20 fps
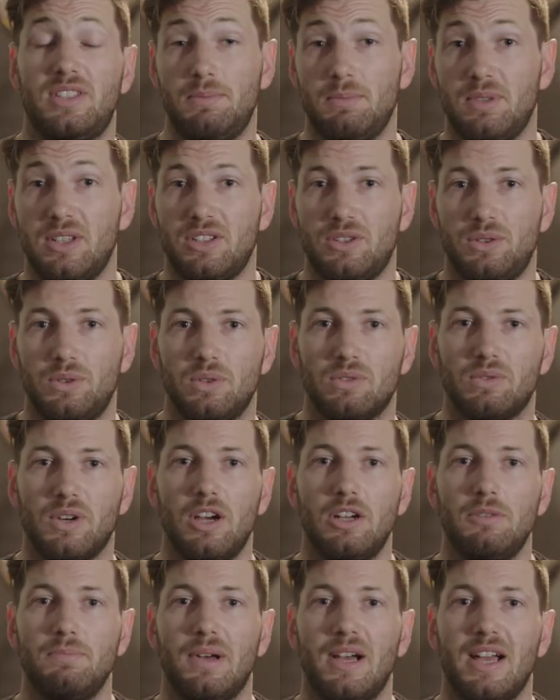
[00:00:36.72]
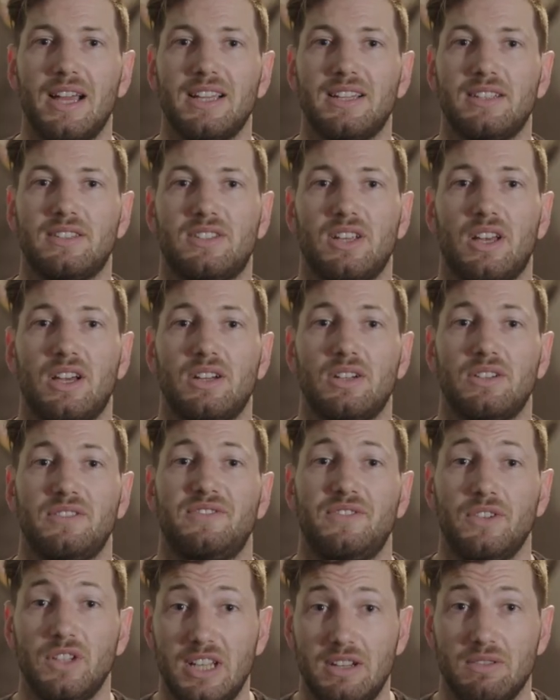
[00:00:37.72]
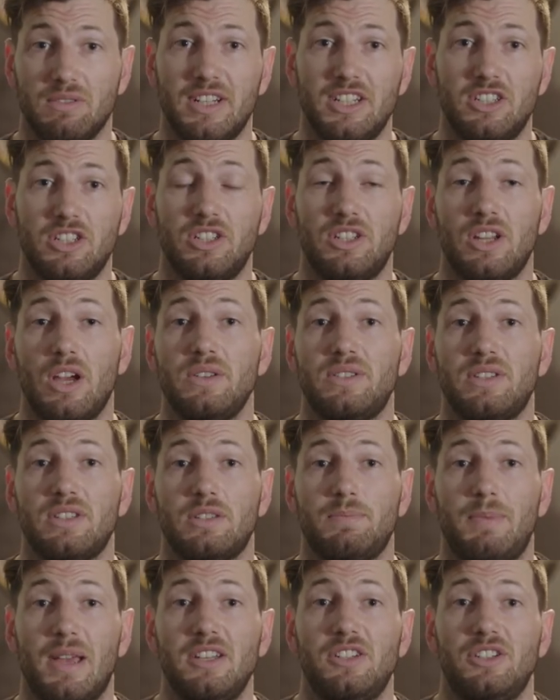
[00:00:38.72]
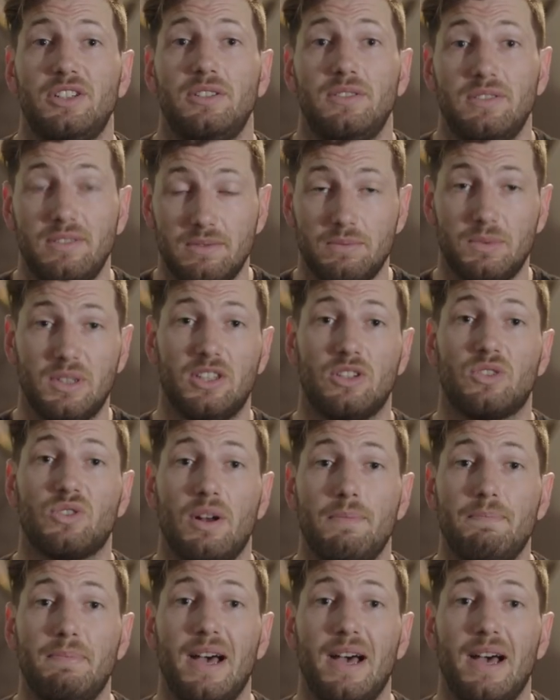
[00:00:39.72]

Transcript: similar to a road bike, so fully rigid, no suspension with a drop